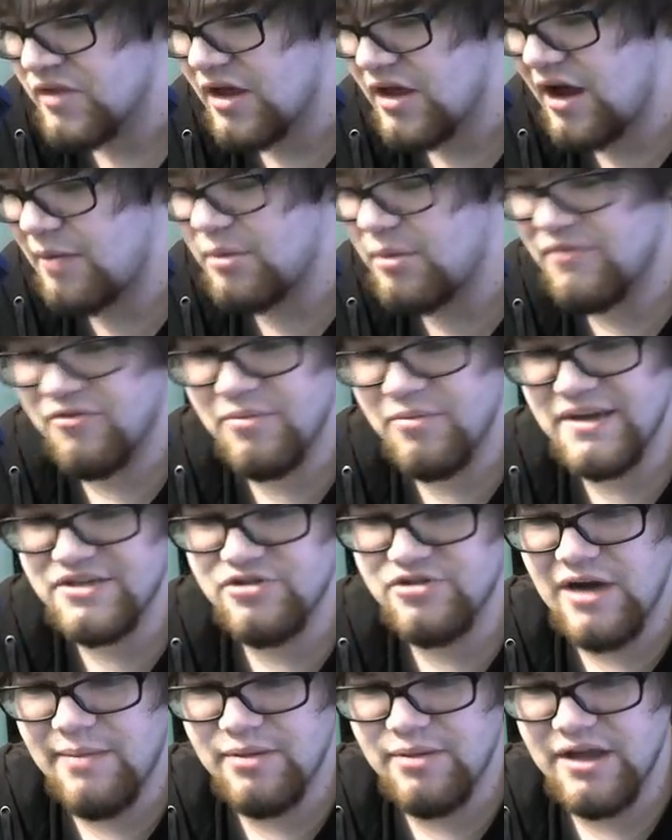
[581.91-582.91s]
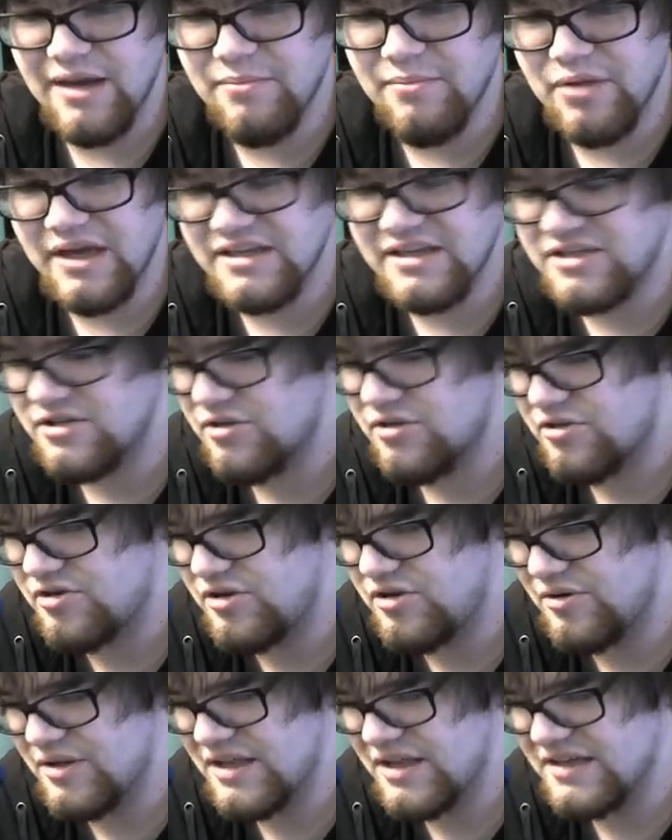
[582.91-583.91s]
But Forbidden Droplet, I'm playing
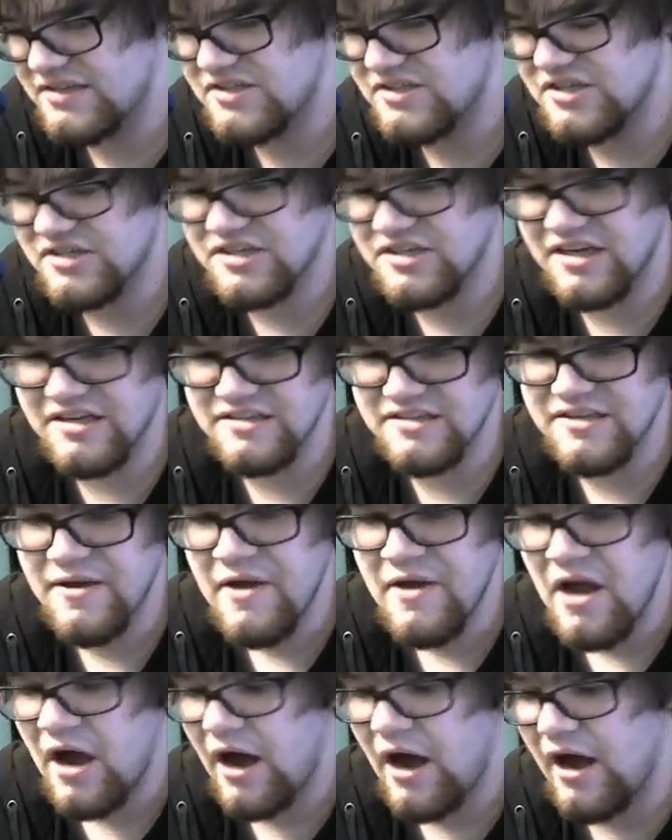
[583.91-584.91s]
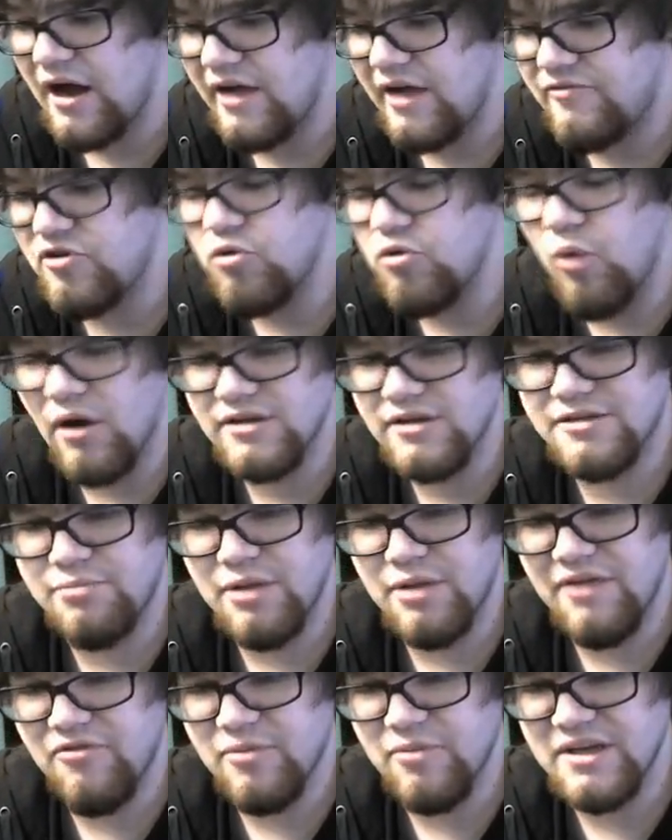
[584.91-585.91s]
2 of this just because if you want to
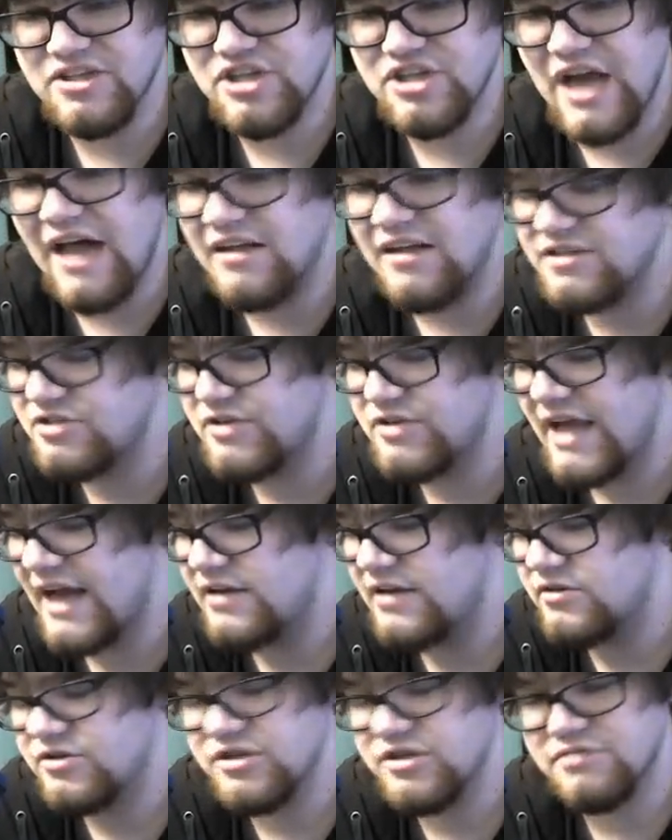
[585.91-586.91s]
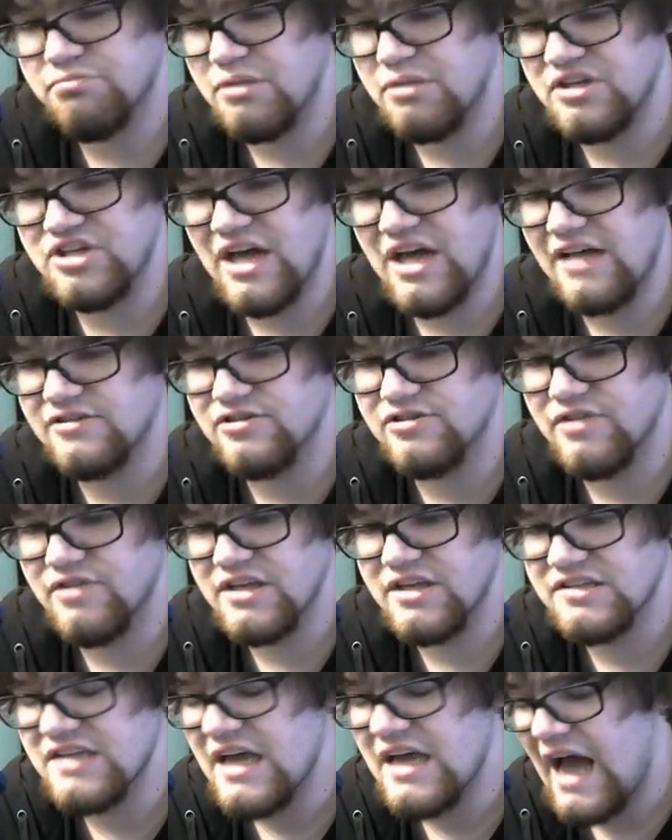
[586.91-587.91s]
play Forbidden Chalice, you can just play Chalice over
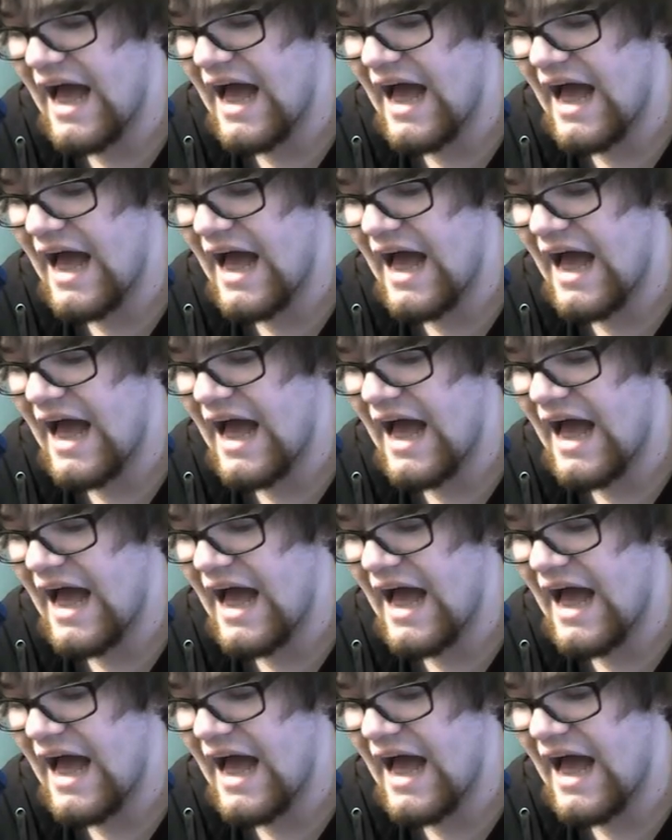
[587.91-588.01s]
this.